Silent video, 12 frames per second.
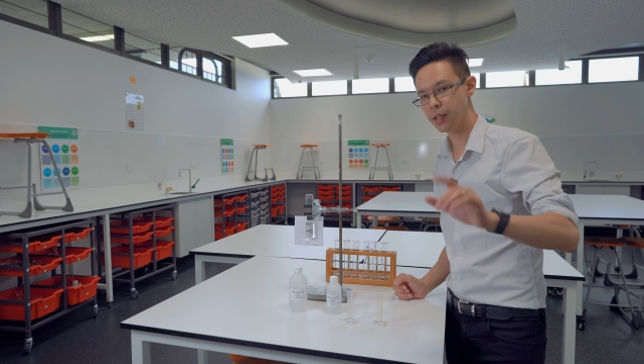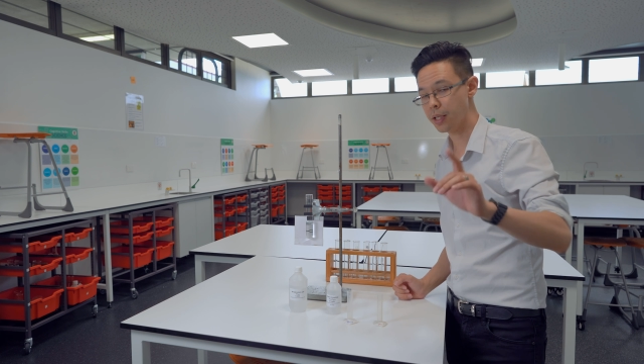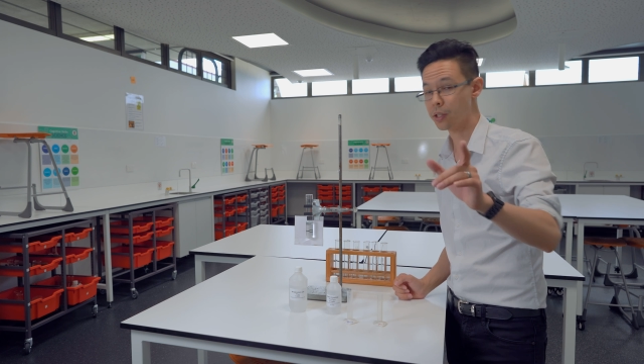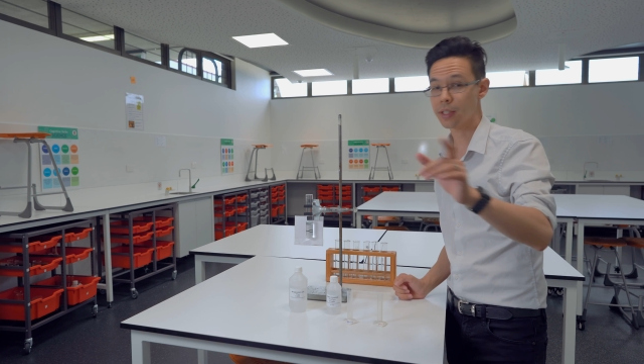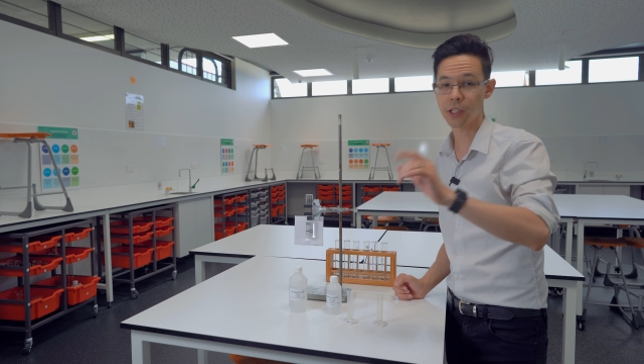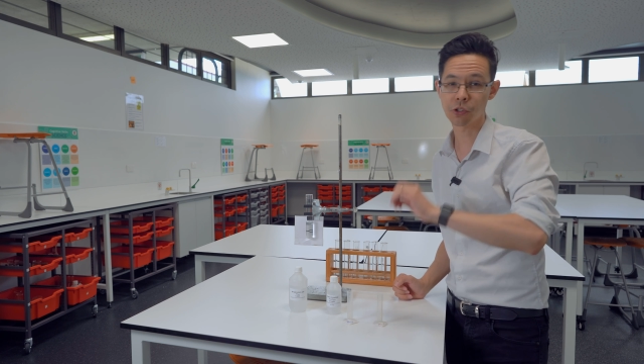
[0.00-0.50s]

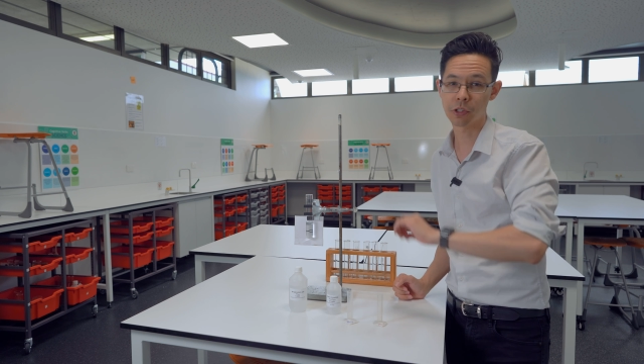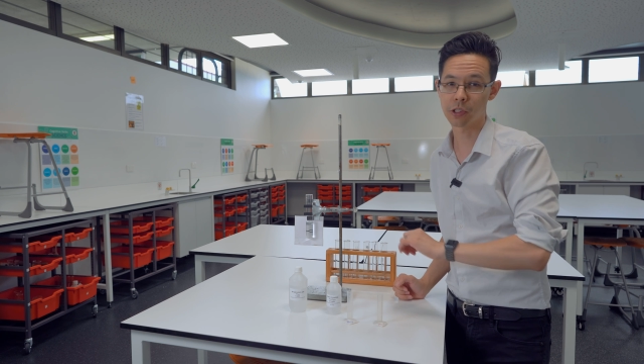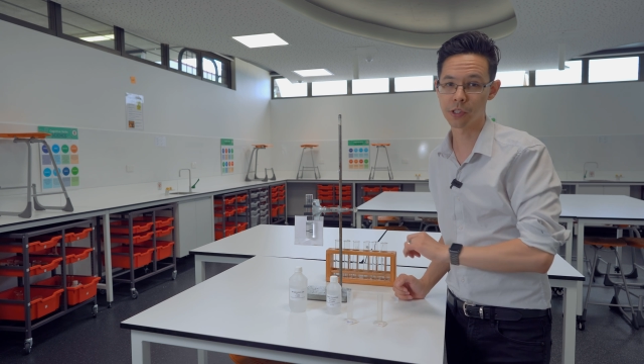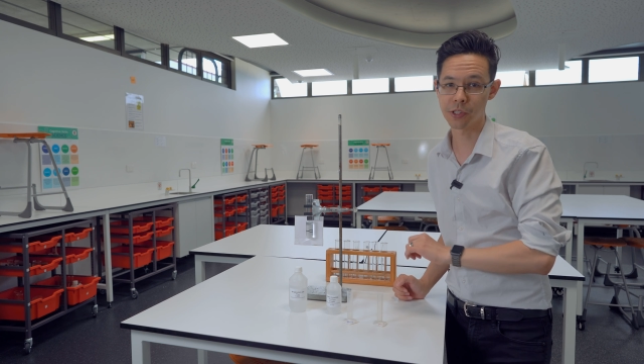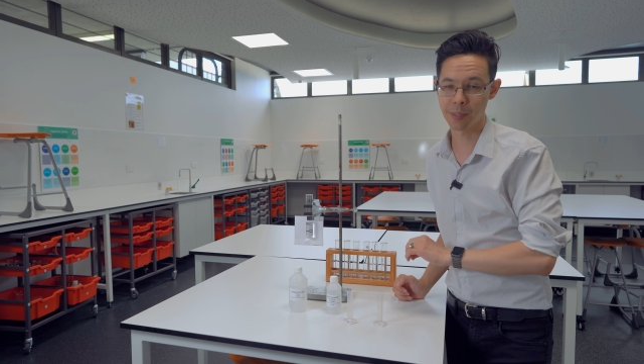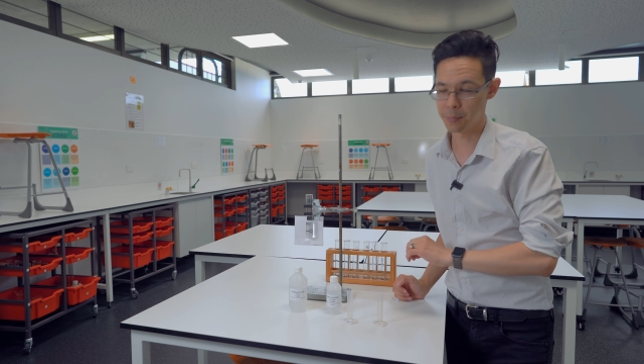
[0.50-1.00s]
And I'll get you a
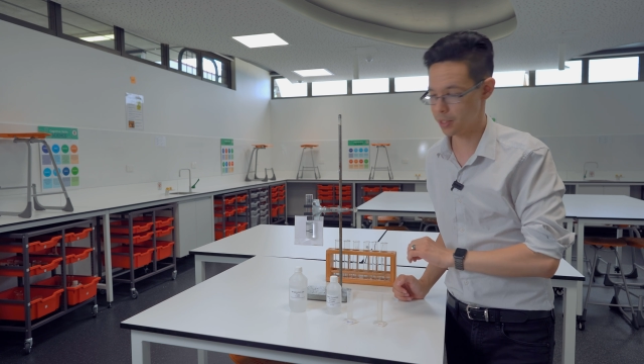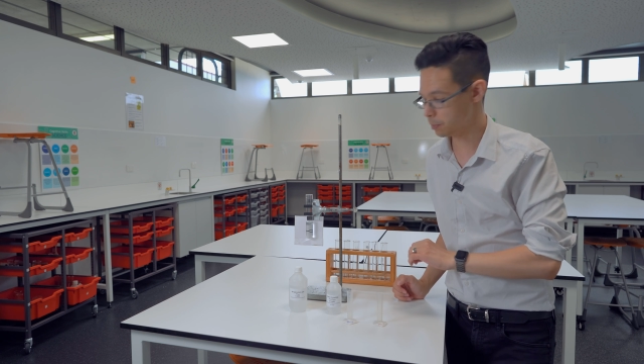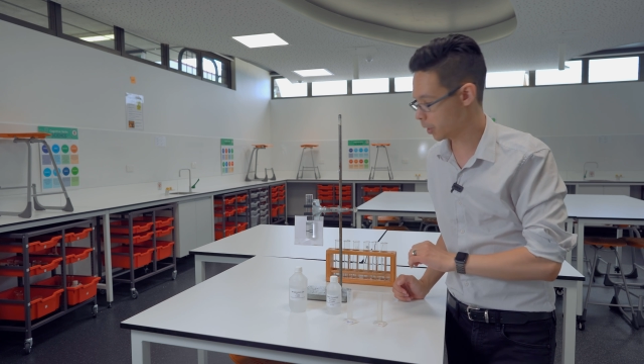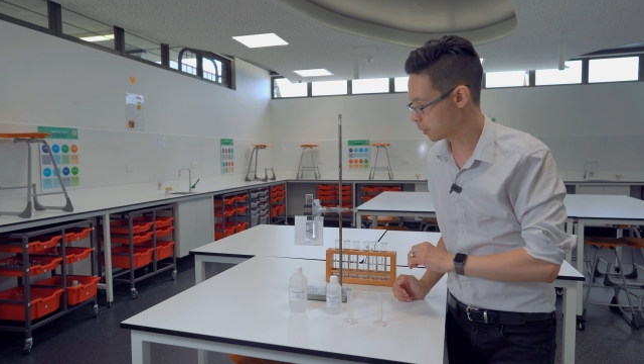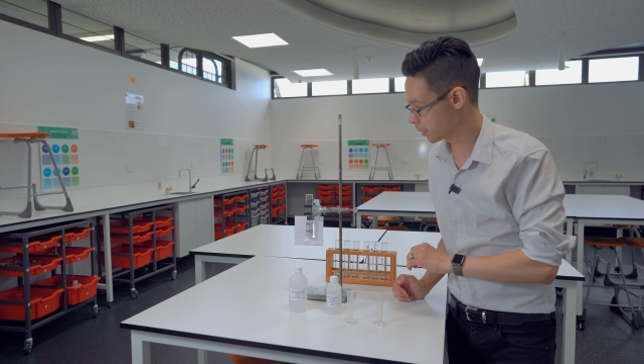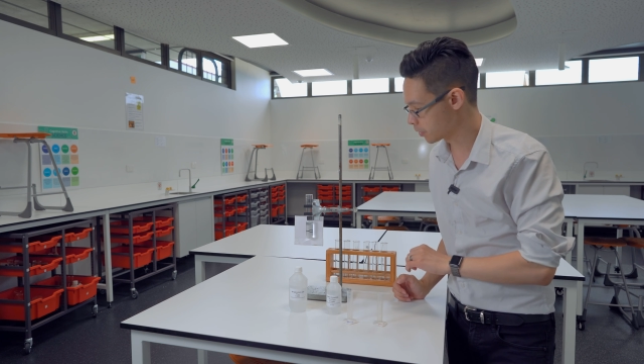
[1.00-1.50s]
close-up in a
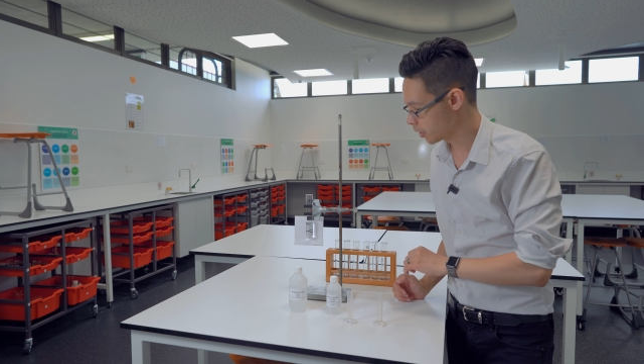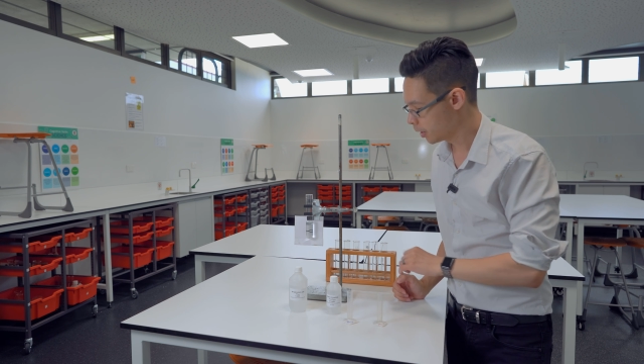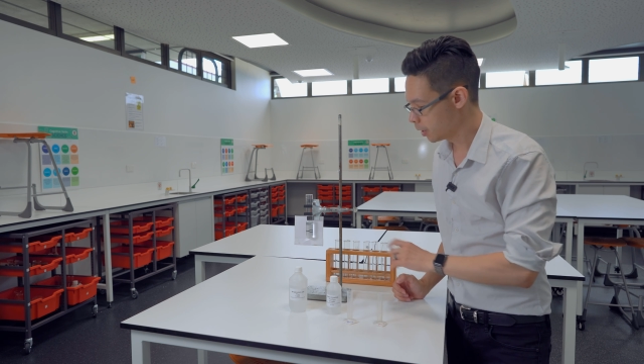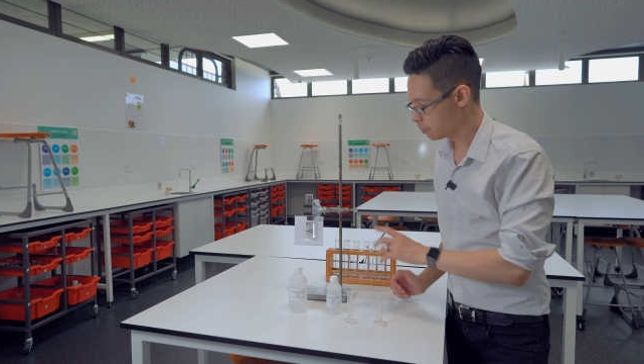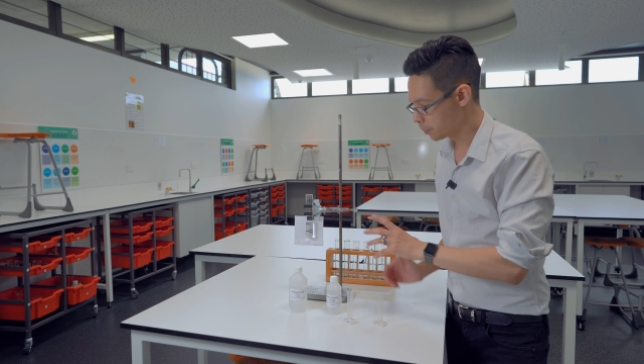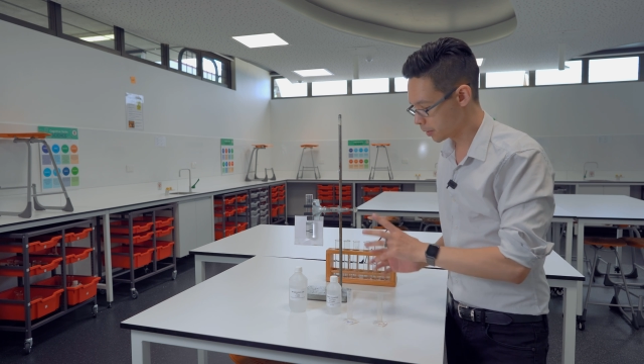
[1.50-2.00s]
moment.
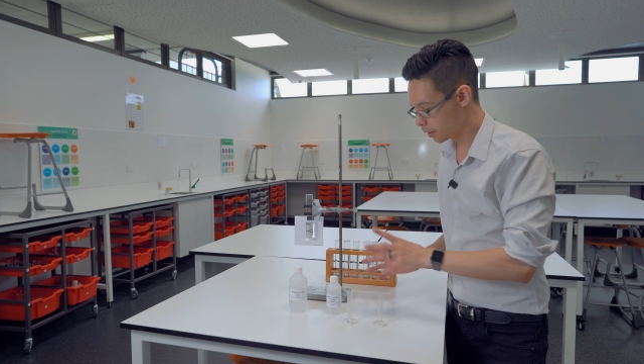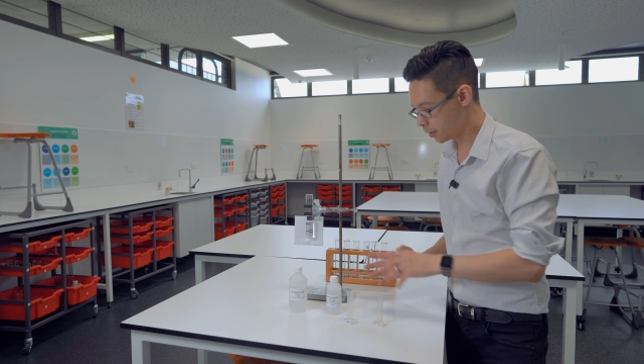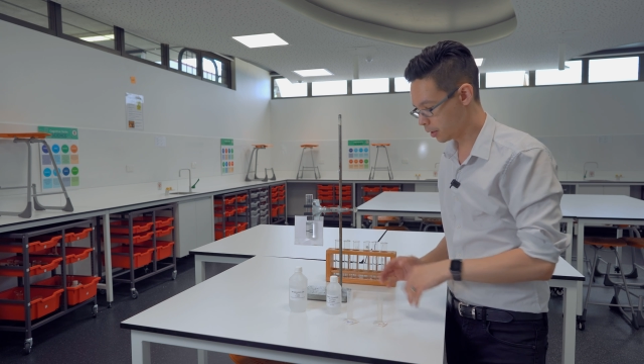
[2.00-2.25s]
But the